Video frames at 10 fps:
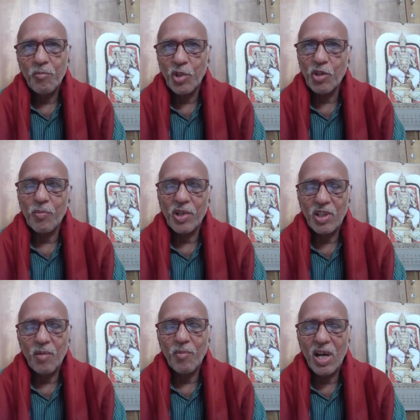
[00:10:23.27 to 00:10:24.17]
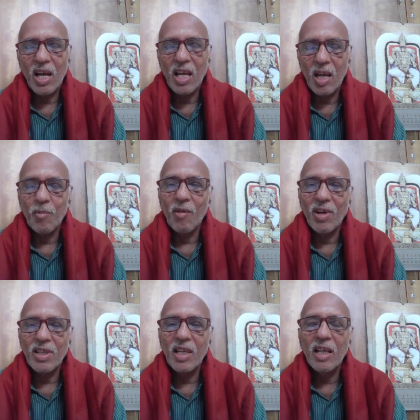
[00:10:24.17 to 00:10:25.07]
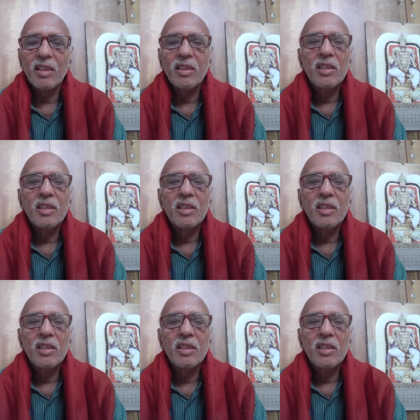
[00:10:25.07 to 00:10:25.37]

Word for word: Pitrupaksha Mahalaya Amavasya.